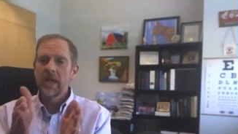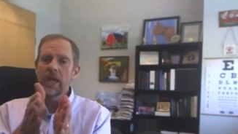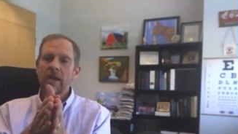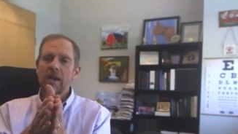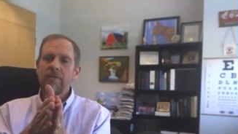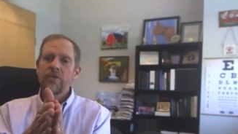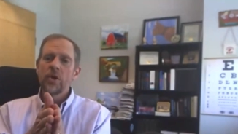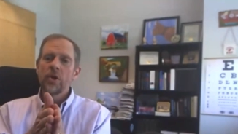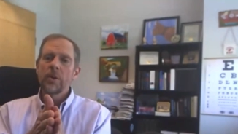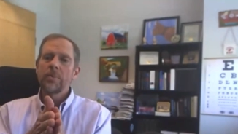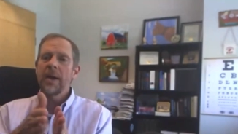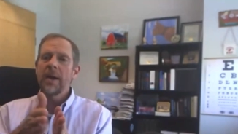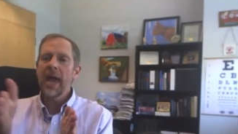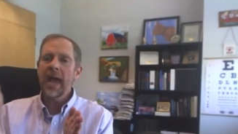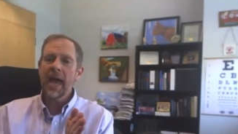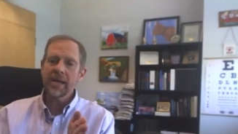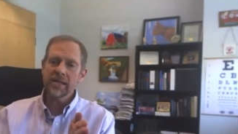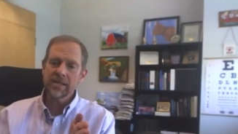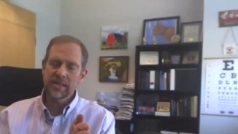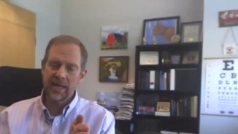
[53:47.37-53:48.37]
If you're
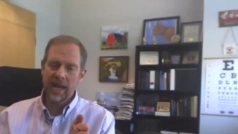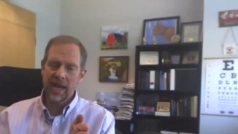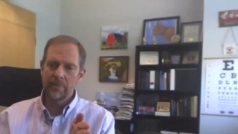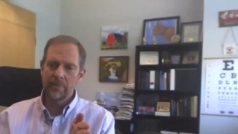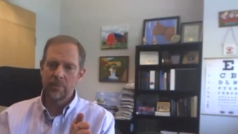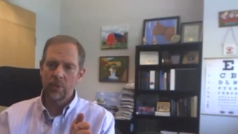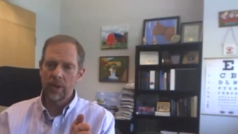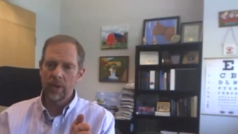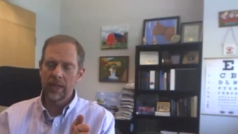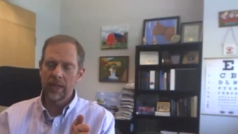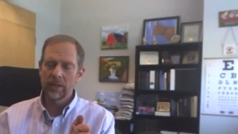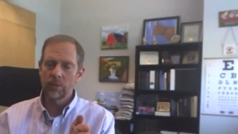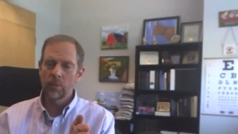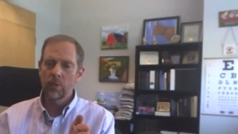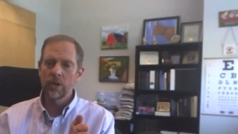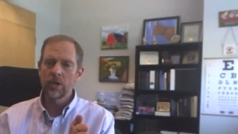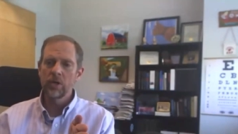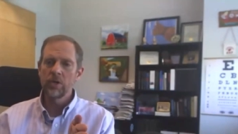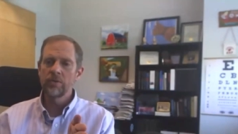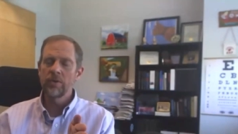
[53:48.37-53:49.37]
past that point
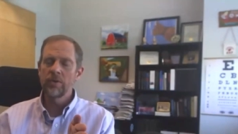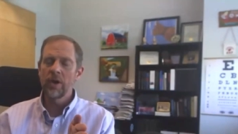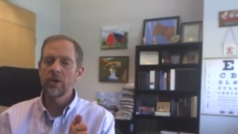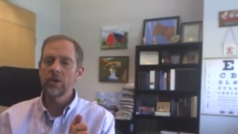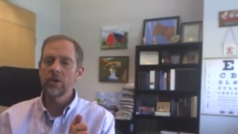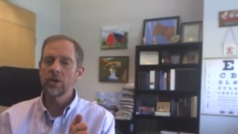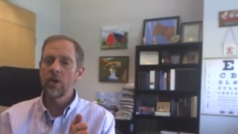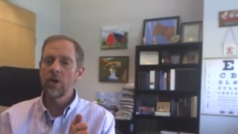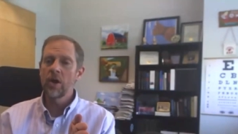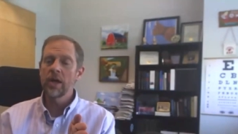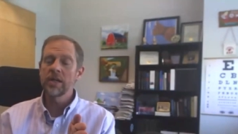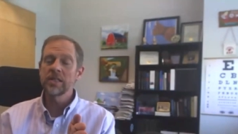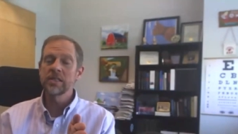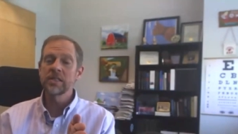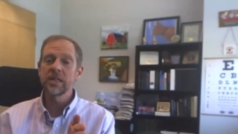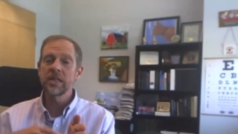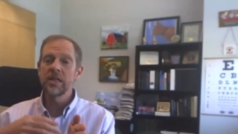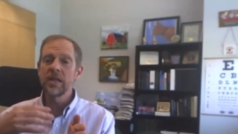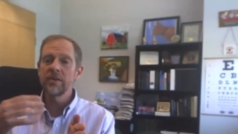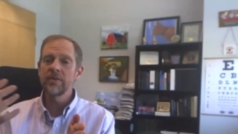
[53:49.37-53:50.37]
where you've undergone
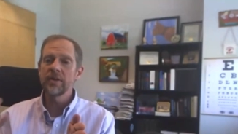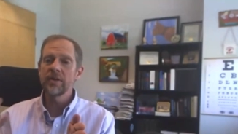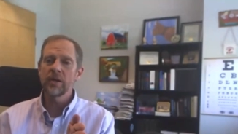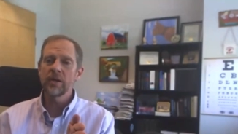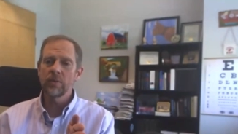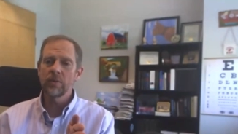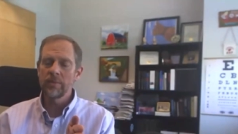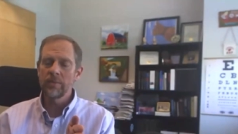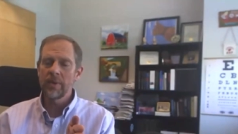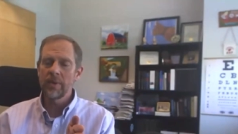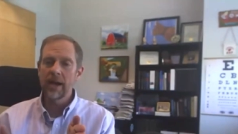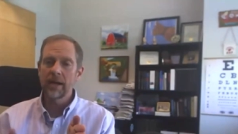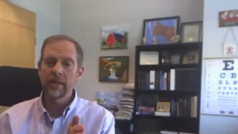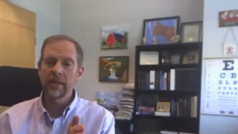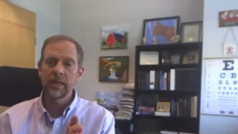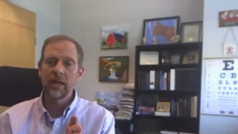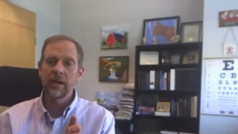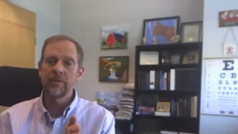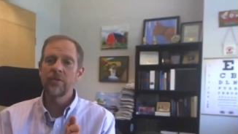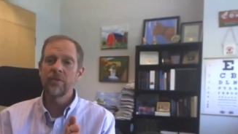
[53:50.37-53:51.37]
significant
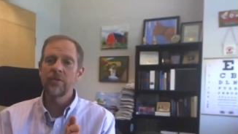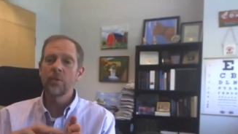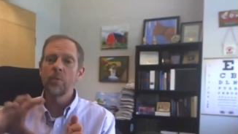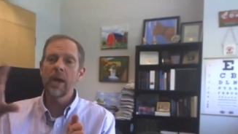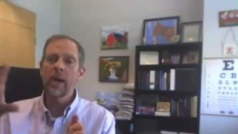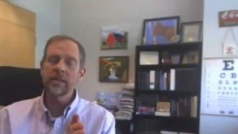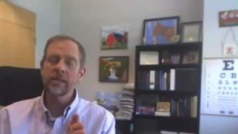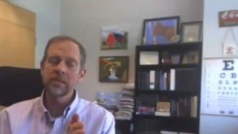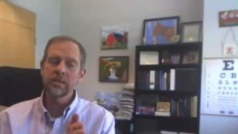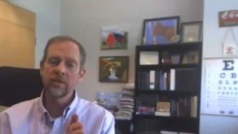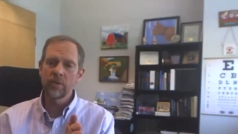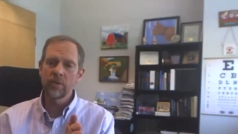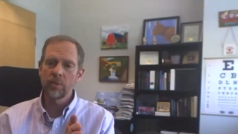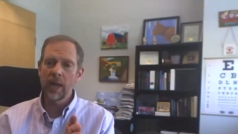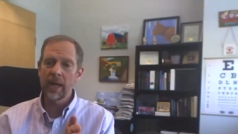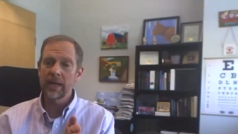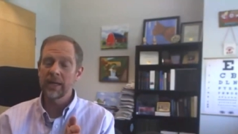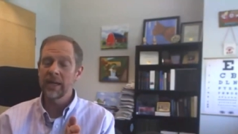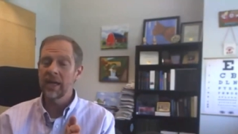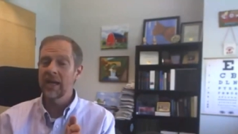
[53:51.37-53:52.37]
remodeling of the rest of the
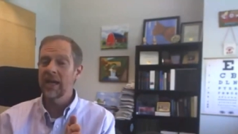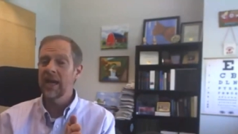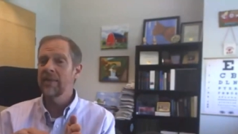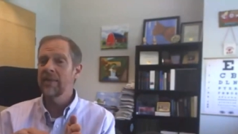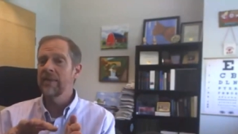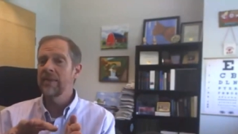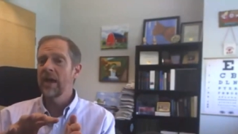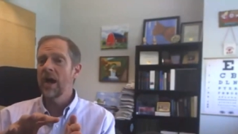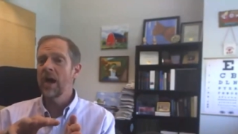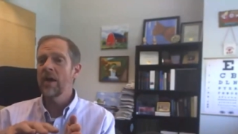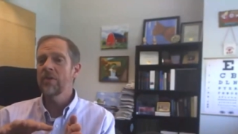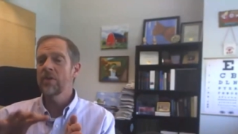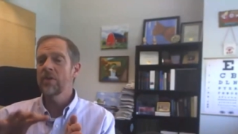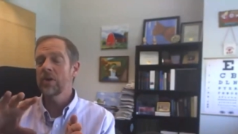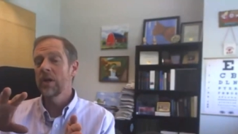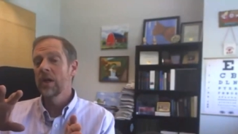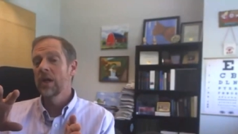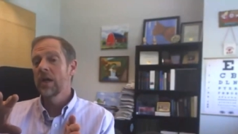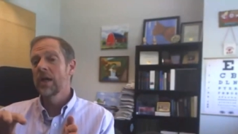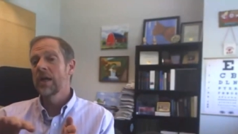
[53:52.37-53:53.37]
retina and the
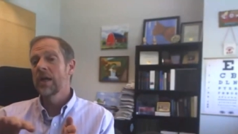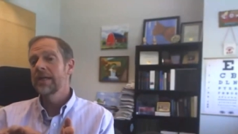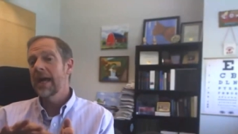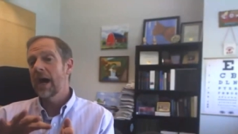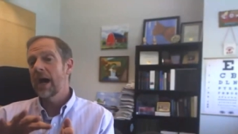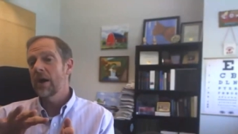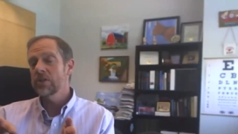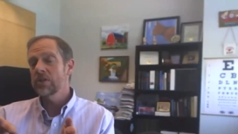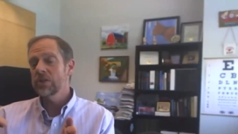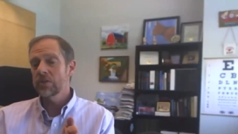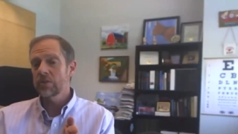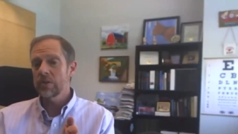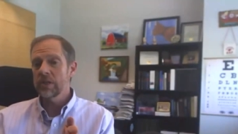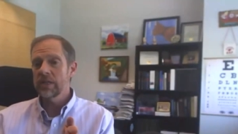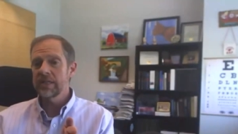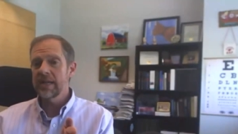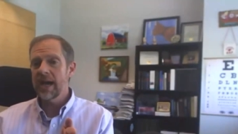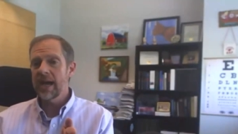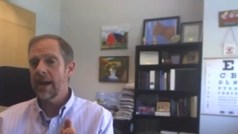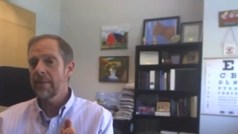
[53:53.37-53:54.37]
other
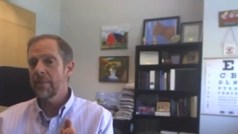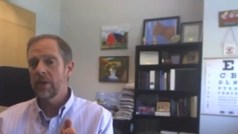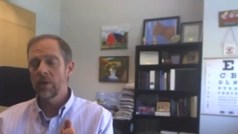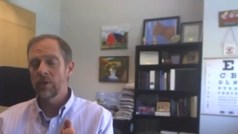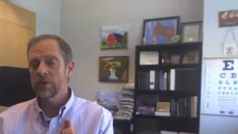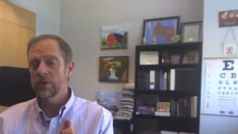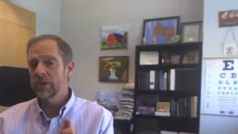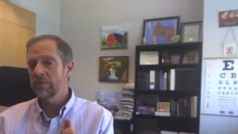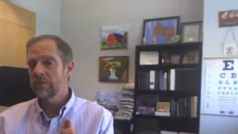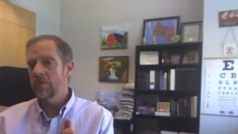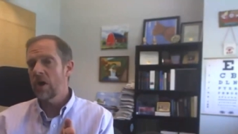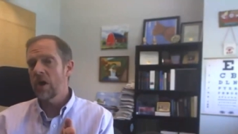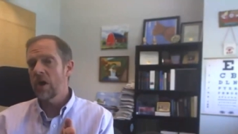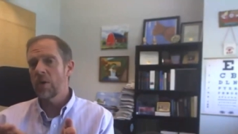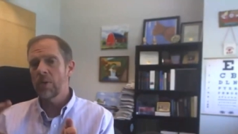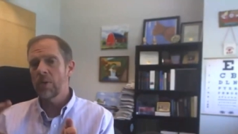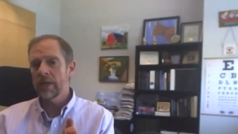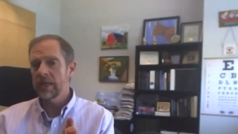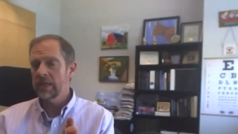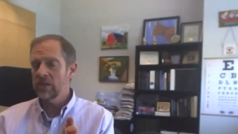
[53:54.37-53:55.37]
downstream dominoes have
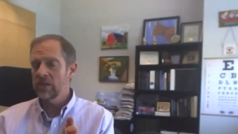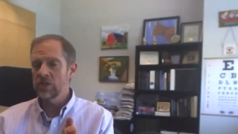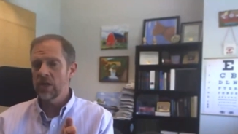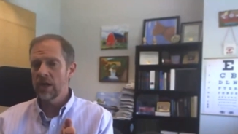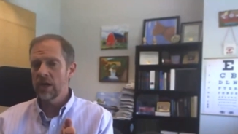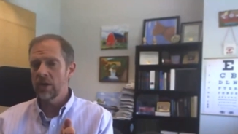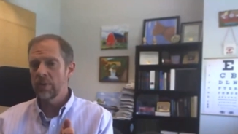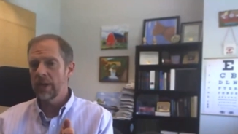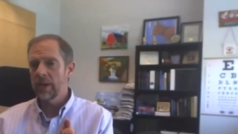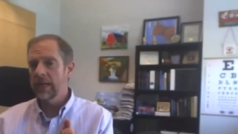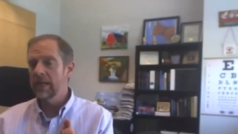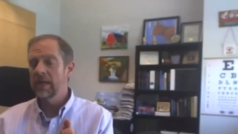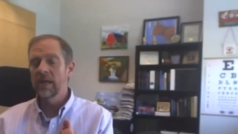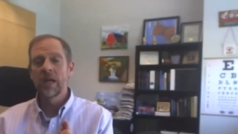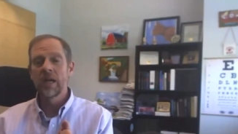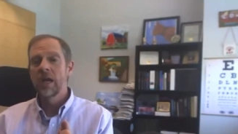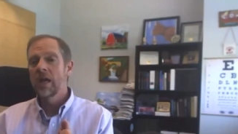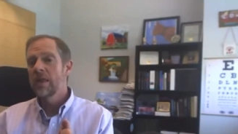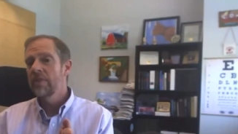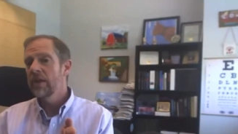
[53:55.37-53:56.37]
already degenerated,
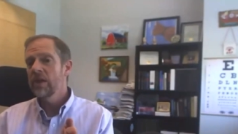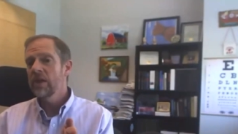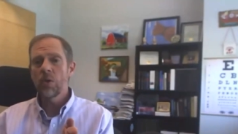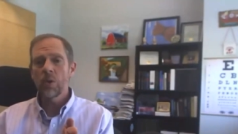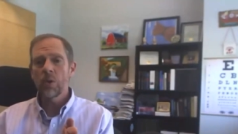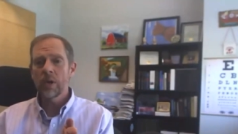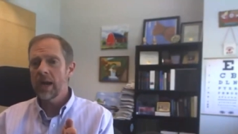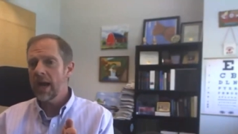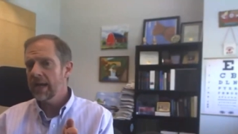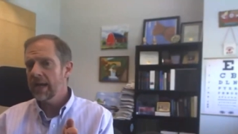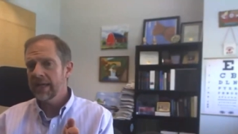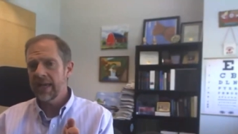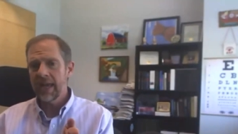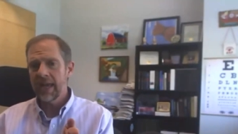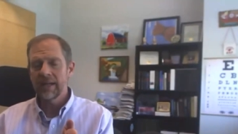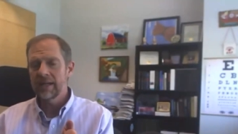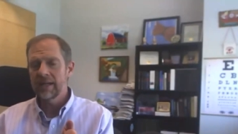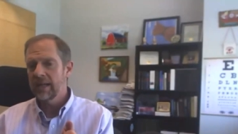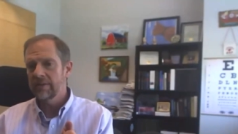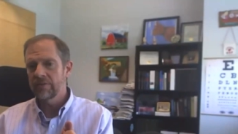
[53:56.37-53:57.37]
then you are not a
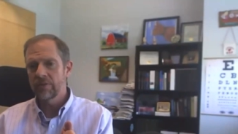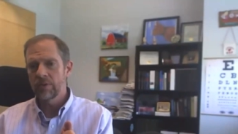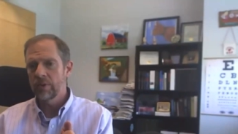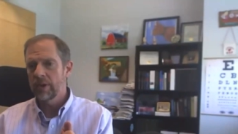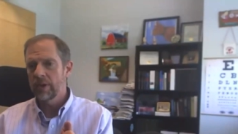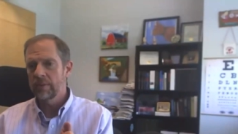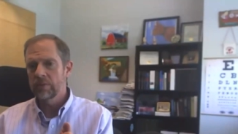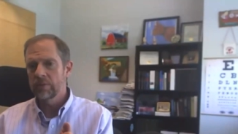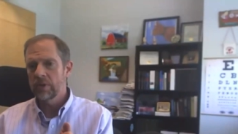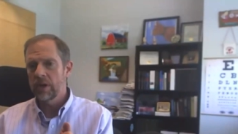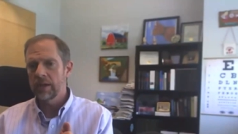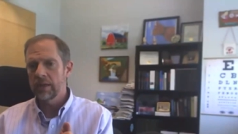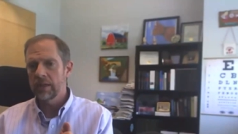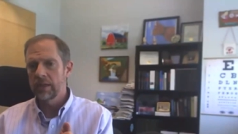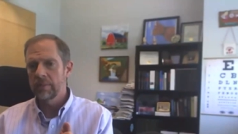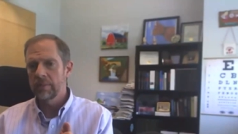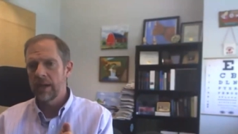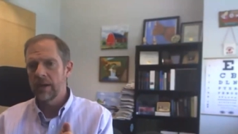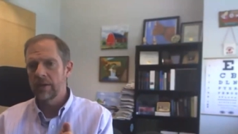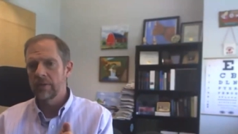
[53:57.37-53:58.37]
candidate for what I'm
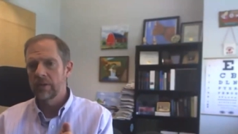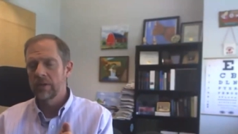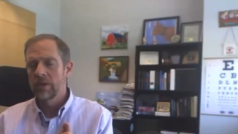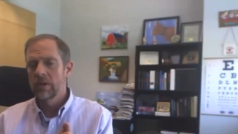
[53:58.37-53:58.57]
talking about.